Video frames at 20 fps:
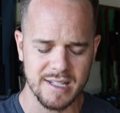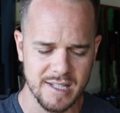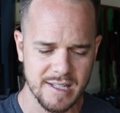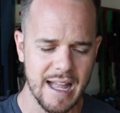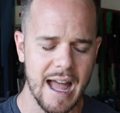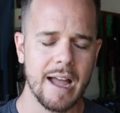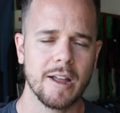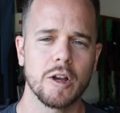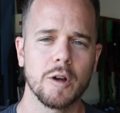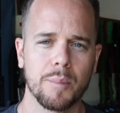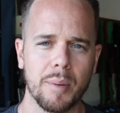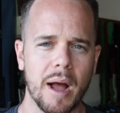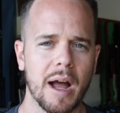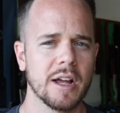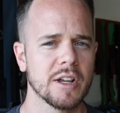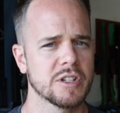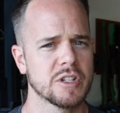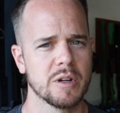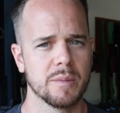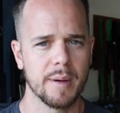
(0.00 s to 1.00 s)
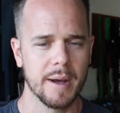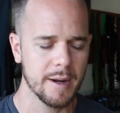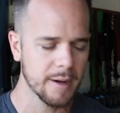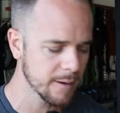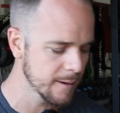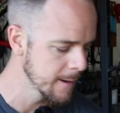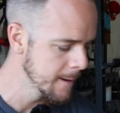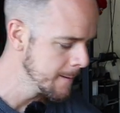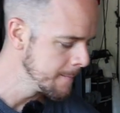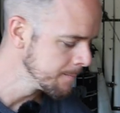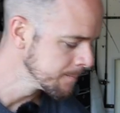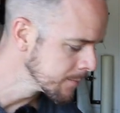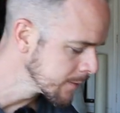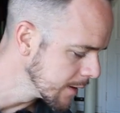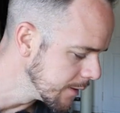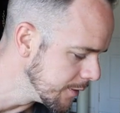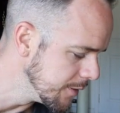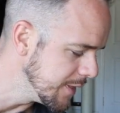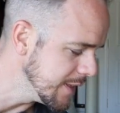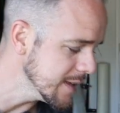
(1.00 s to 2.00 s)
stack your posture better,
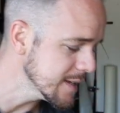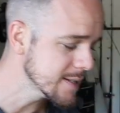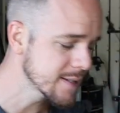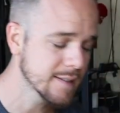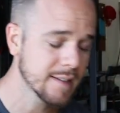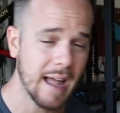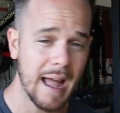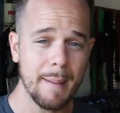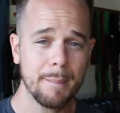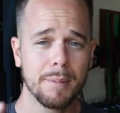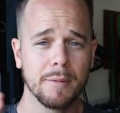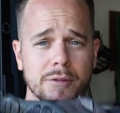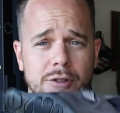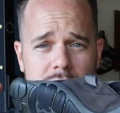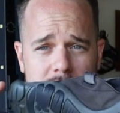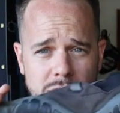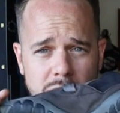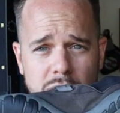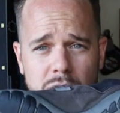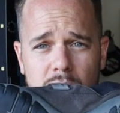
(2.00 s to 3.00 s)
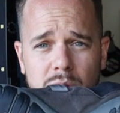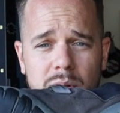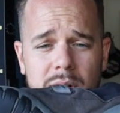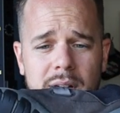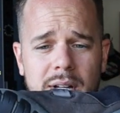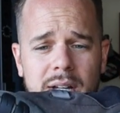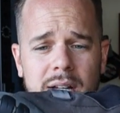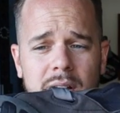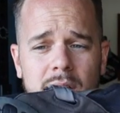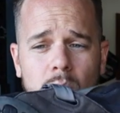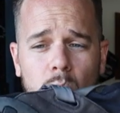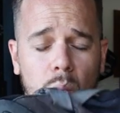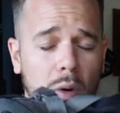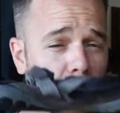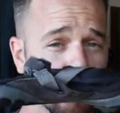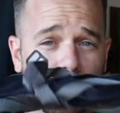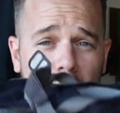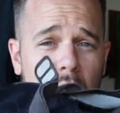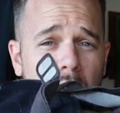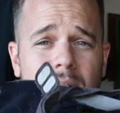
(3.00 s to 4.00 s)
this type of shoe will
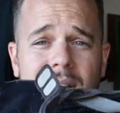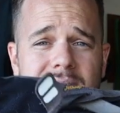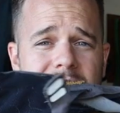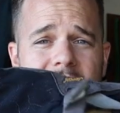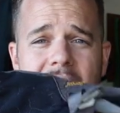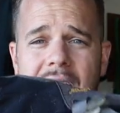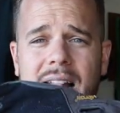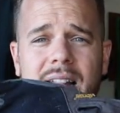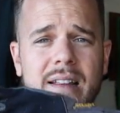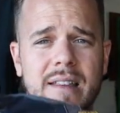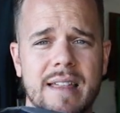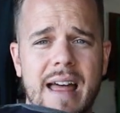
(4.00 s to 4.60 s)
do exactly